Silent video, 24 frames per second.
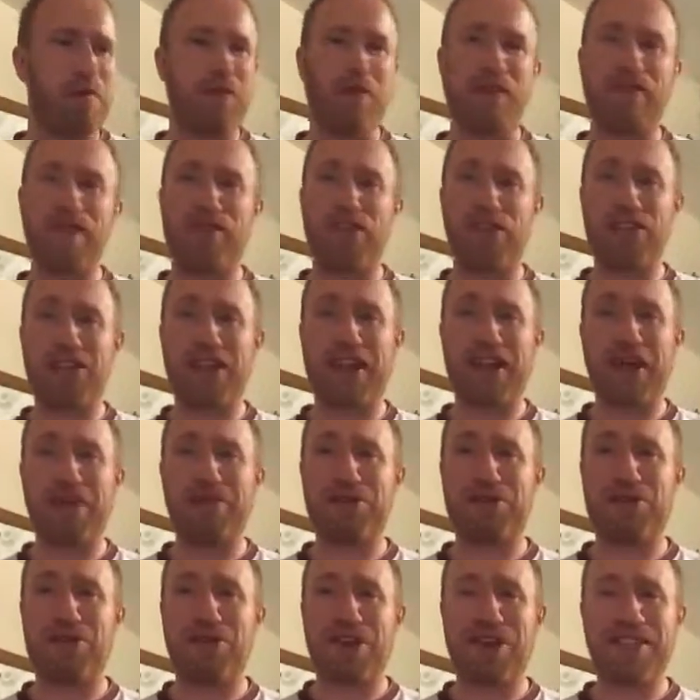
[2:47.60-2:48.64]
The first thing I
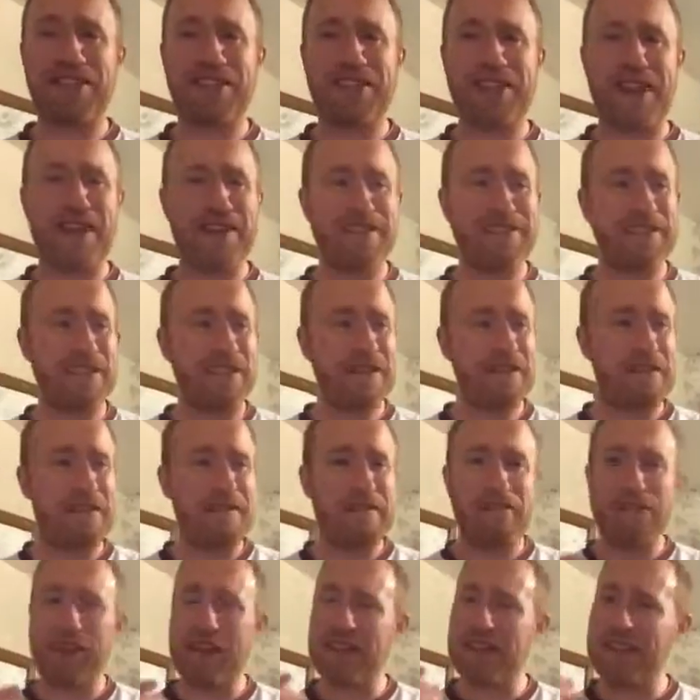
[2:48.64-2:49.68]
would turn around and say is,
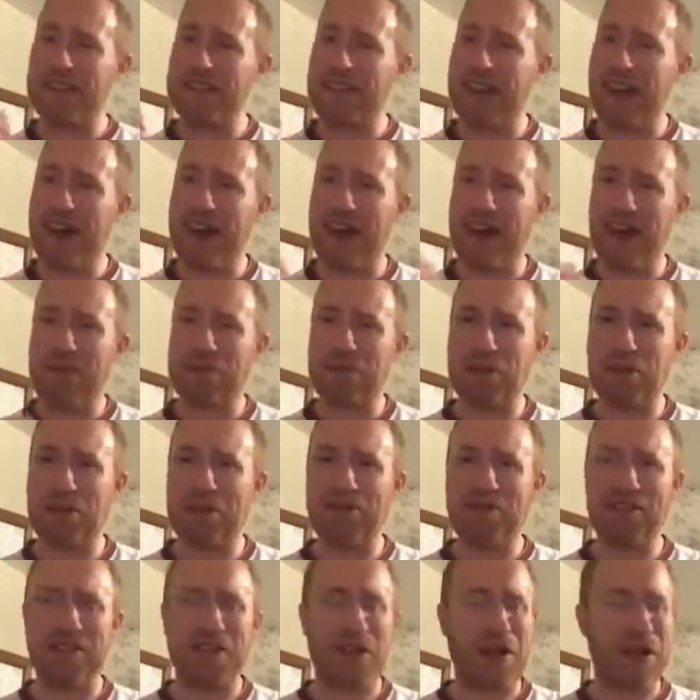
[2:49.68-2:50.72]
this is
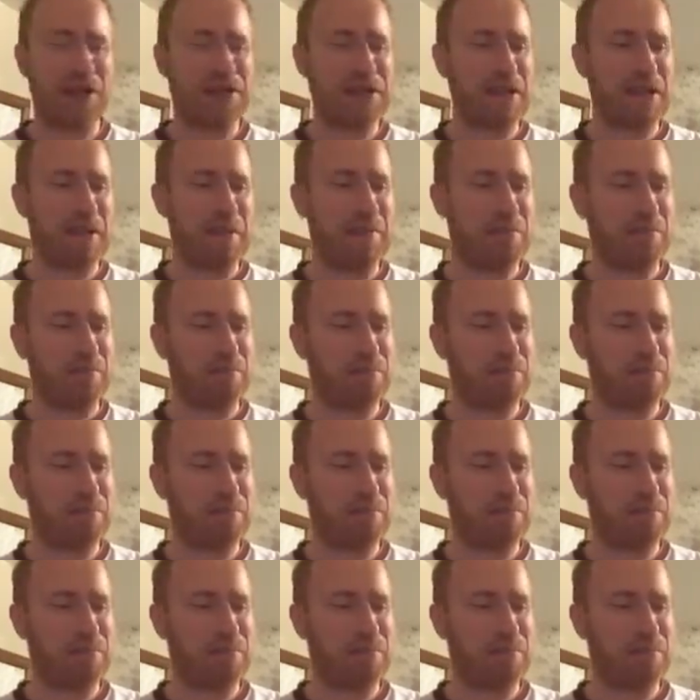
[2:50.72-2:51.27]
absolutely fantastic.